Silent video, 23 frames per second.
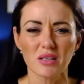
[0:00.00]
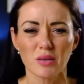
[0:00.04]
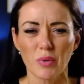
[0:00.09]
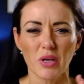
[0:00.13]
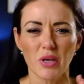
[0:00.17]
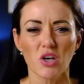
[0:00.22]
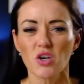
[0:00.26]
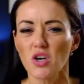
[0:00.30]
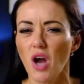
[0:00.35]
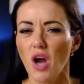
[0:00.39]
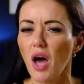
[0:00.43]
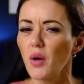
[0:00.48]
but
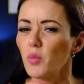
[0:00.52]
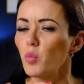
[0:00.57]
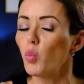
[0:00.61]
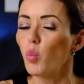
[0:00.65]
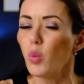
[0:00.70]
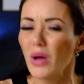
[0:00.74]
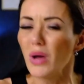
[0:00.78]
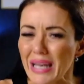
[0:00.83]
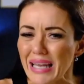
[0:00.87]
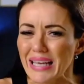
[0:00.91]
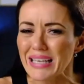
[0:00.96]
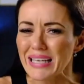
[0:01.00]
you're
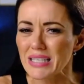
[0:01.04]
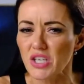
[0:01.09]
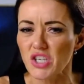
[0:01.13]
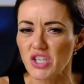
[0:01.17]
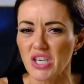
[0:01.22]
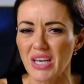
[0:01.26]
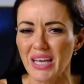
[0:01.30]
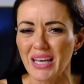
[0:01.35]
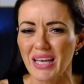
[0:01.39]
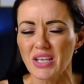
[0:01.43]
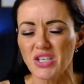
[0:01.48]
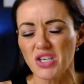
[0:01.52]
unwilling to
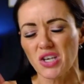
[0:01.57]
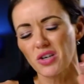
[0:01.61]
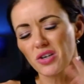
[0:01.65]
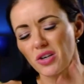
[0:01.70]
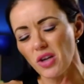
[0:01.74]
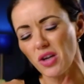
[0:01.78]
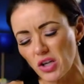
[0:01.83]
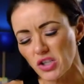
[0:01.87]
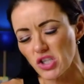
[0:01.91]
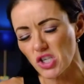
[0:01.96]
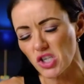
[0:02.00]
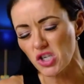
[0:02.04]
change and you're
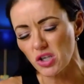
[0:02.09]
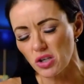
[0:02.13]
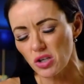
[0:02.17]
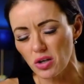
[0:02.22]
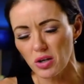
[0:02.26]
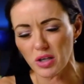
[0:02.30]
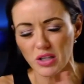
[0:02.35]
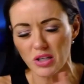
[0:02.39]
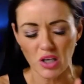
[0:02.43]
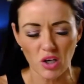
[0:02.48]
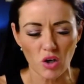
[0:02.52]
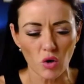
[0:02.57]
not sure,
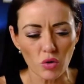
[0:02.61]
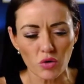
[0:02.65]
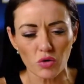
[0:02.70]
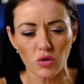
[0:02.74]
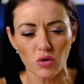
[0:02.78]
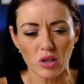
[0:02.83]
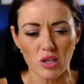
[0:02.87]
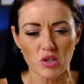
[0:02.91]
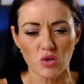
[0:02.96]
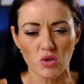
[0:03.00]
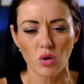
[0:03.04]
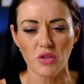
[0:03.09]
and you go
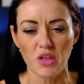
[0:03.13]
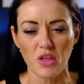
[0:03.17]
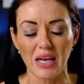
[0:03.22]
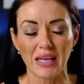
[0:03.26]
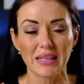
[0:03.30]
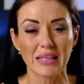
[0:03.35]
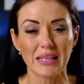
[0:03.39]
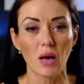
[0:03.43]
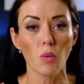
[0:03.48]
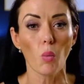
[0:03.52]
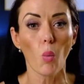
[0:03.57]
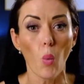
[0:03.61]
through this whole thing,
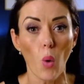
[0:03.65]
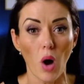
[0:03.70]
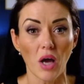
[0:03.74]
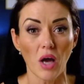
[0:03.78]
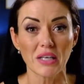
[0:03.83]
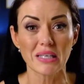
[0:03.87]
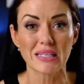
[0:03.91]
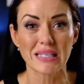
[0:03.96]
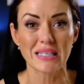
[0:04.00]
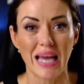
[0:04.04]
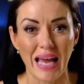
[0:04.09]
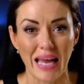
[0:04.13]
and then
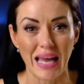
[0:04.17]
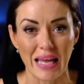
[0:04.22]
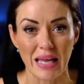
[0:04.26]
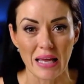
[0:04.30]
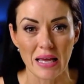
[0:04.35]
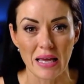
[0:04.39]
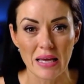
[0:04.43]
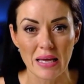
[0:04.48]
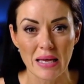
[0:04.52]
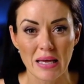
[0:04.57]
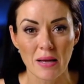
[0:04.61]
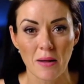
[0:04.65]
one day
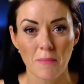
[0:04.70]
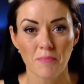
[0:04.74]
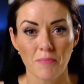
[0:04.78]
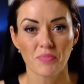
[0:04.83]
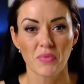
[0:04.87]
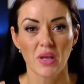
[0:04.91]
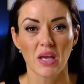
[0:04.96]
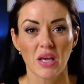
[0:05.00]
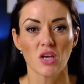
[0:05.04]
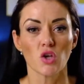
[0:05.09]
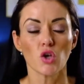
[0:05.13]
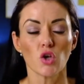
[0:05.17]

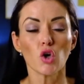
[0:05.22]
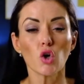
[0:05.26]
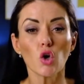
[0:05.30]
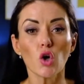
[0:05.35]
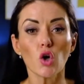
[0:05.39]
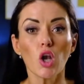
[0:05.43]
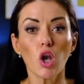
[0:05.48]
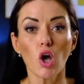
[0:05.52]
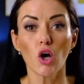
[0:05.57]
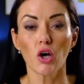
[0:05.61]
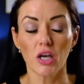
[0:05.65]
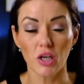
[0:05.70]

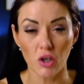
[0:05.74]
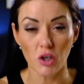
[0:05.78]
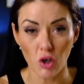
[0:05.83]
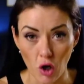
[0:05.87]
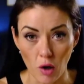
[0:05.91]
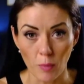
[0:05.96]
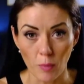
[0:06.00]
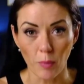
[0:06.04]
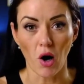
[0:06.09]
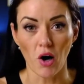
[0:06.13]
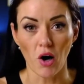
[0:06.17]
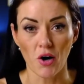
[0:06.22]
you look at
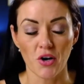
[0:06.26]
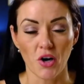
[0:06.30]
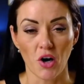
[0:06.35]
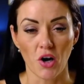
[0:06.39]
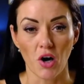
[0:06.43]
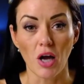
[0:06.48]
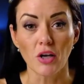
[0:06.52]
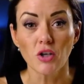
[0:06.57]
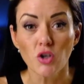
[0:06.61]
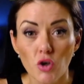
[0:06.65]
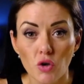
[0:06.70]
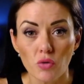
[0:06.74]
your partner
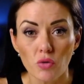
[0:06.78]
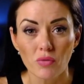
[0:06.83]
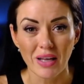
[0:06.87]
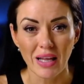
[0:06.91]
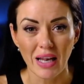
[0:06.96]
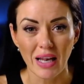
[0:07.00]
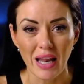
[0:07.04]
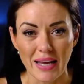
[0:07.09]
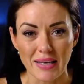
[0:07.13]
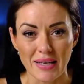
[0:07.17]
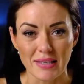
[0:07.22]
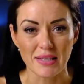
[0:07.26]
and you
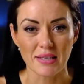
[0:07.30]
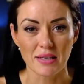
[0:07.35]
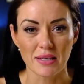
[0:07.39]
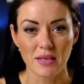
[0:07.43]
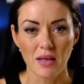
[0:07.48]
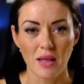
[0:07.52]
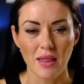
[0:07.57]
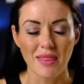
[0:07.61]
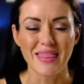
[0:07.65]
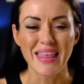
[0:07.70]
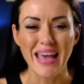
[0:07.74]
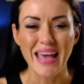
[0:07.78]
realize
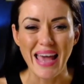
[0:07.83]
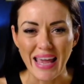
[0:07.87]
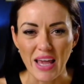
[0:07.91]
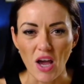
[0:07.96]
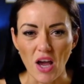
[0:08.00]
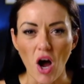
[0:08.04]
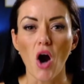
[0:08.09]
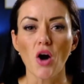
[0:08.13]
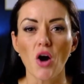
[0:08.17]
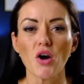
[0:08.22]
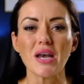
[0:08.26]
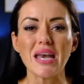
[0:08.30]
they
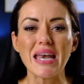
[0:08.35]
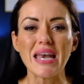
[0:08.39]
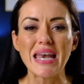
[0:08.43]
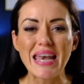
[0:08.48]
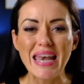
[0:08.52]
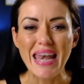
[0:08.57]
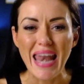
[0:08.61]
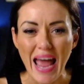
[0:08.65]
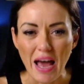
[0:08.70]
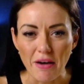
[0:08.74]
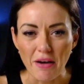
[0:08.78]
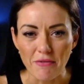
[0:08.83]
are
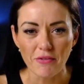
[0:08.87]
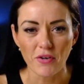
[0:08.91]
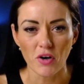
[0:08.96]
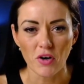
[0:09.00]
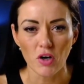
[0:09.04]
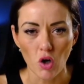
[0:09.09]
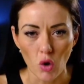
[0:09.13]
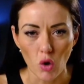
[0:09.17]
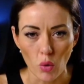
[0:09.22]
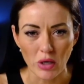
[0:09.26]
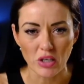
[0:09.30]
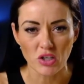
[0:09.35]

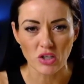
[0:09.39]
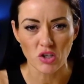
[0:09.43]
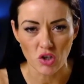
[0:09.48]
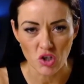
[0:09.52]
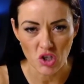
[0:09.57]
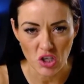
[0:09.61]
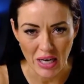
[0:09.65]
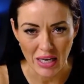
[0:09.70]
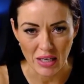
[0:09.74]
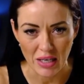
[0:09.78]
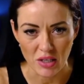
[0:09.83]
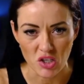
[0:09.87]
never going to
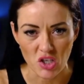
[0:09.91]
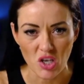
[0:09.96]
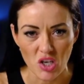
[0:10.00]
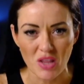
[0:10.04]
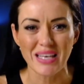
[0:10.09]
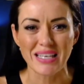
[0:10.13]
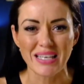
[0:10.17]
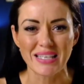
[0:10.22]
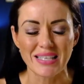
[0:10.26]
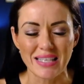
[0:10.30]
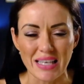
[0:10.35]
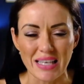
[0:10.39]
change.
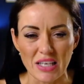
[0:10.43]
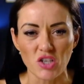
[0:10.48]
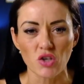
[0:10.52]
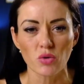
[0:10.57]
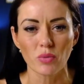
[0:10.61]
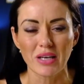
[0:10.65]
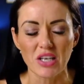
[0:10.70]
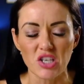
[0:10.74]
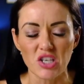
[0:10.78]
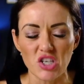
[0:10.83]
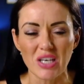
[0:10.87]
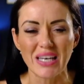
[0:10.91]
This
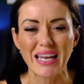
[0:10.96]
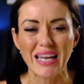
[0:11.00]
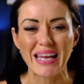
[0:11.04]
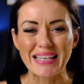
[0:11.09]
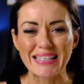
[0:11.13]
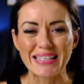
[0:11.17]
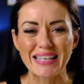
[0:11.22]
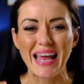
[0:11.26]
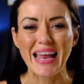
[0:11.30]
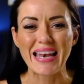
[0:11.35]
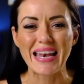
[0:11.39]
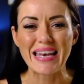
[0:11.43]
situation
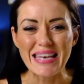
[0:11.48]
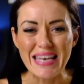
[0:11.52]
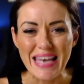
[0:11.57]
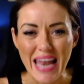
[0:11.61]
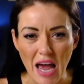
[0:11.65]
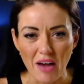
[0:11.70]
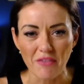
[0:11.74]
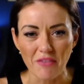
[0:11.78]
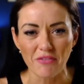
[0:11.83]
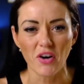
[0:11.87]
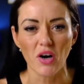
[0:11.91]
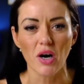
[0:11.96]
is
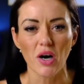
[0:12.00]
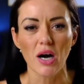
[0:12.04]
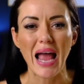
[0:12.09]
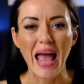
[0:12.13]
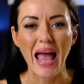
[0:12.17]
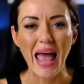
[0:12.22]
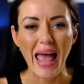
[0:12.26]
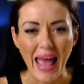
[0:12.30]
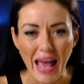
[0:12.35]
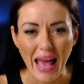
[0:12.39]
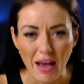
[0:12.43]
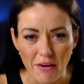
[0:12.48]
never,
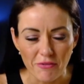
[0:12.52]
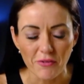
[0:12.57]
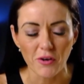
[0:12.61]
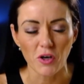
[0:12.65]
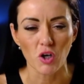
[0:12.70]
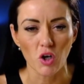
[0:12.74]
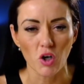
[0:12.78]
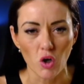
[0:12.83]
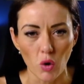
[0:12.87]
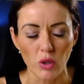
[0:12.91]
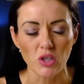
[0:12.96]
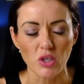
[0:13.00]

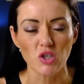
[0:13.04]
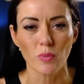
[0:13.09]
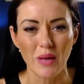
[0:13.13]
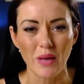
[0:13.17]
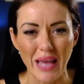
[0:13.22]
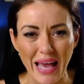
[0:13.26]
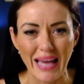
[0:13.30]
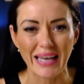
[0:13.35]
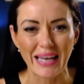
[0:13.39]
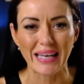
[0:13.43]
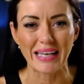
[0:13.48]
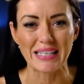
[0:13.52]
ever going to
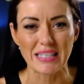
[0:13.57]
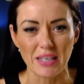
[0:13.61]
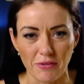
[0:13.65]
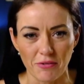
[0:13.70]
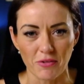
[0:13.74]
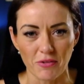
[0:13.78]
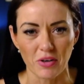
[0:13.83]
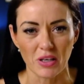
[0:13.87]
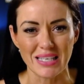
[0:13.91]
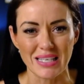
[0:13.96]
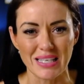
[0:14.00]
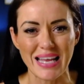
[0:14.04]
be any
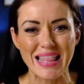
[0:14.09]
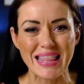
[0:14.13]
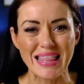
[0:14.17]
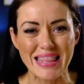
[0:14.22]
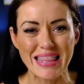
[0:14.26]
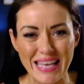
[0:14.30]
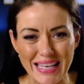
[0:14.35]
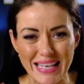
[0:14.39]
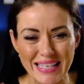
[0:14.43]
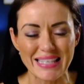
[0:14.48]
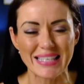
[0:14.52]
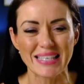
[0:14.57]
different.
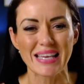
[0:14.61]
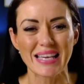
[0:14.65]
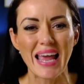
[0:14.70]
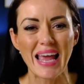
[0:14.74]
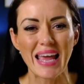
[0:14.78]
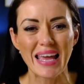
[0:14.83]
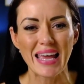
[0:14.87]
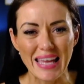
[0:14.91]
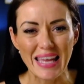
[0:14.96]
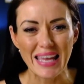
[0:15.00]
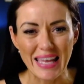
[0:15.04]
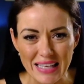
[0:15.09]
This
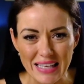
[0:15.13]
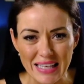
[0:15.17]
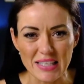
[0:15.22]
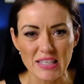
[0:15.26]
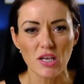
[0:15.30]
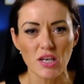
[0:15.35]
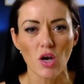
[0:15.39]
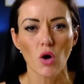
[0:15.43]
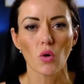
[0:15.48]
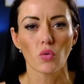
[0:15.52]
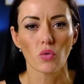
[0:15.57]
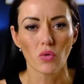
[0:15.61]

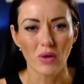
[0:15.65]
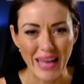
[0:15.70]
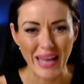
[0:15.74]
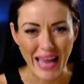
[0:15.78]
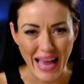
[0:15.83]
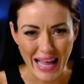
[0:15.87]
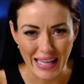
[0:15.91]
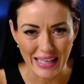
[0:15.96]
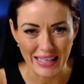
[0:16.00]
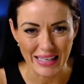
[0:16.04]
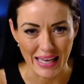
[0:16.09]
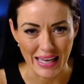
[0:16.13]
is
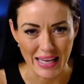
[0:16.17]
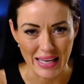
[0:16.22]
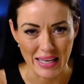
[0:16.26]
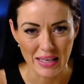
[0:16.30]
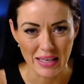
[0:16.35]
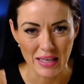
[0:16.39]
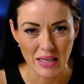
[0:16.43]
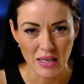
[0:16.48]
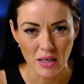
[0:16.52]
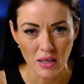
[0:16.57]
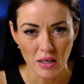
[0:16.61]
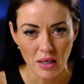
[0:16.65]
reality.
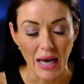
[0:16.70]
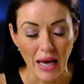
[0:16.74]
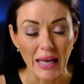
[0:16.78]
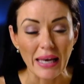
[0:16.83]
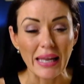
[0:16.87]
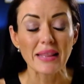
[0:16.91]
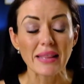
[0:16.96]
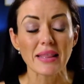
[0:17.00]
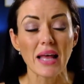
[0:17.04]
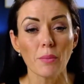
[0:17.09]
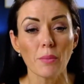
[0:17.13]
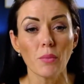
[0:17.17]

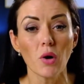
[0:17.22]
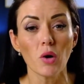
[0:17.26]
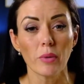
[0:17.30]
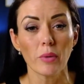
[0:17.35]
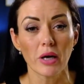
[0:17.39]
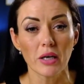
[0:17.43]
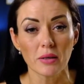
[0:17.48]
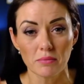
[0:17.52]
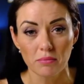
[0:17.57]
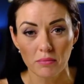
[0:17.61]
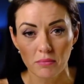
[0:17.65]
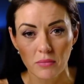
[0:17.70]
And in that
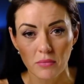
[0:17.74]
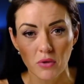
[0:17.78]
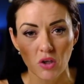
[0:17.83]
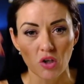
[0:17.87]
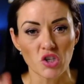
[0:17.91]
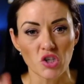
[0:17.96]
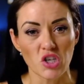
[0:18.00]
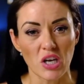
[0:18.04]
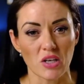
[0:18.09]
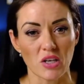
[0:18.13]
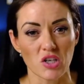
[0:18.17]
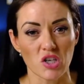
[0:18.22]
moment, you
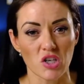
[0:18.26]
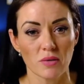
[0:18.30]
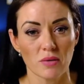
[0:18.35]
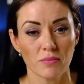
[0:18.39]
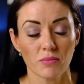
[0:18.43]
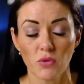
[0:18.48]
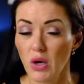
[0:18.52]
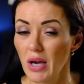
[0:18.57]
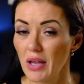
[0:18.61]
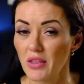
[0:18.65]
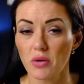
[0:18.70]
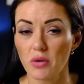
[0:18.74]
change.
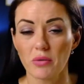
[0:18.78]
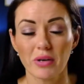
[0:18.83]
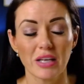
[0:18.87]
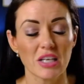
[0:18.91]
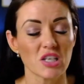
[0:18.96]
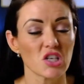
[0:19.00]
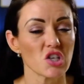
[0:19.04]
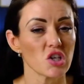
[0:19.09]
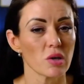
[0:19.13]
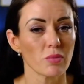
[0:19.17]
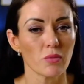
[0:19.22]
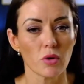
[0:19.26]
You end the
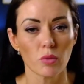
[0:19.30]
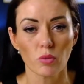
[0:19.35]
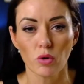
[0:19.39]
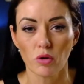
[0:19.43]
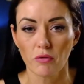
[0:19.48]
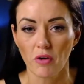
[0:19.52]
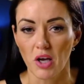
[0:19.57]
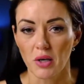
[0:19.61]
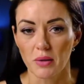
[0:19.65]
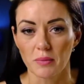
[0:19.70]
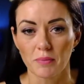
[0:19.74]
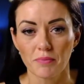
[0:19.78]
relationship, you
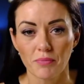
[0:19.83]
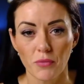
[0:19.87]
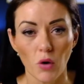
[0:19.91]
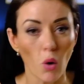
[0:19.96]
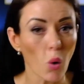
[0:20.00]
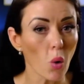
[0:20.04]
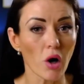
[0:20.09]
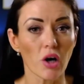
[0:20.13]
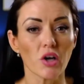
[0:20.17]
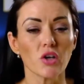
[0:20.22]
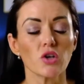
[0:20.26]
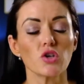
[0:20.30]
move on.
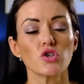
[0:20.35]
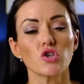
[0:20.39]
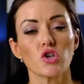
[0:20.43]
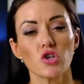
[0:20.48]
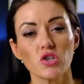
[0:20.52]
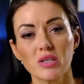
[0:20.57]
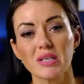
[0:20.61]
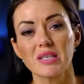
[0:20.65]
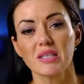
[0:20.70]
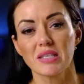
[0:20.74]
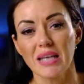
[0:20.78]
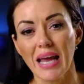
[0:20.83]
Or you
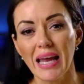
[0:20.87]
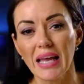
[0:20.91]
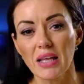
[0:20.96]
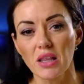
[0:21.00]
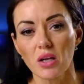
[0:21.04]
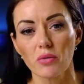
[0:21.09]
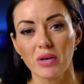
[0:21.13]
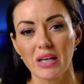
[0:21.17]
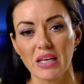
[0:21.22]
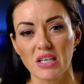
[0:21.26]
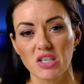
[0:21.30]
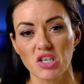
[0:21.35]
choose to stay in
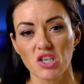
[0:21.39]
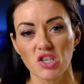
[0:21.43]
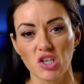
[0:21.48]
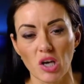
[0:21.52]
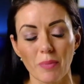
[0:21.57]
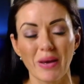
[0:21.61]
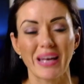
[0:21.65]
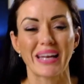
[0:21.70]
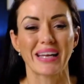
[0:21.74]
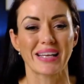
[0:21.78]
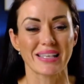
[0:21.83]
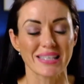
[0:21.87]
the
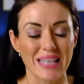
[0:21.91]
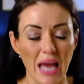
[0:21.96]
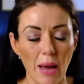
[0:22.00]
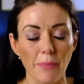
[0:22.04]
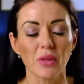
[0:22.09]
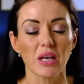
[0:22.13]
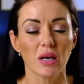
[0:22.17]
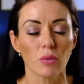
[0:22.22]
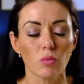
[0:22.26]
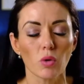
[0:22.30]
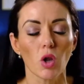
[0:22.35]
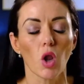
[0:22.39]
relationship and
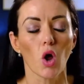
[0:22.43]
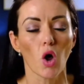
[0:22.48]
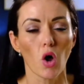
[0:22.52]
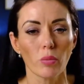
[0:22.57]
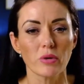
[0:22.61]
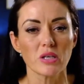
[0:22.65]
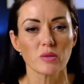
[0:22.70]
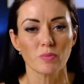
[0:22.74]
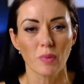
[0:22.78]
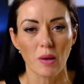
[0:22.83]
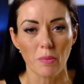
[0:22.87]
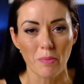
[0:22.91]
accept that it will
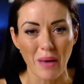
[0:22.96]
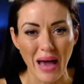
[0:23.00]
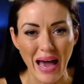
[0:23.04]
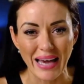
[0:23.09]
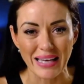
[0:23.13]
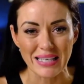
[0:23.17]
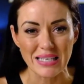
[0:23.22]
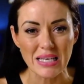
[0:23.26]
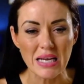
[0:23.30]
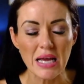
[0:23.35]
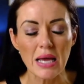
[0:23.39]
always be bad.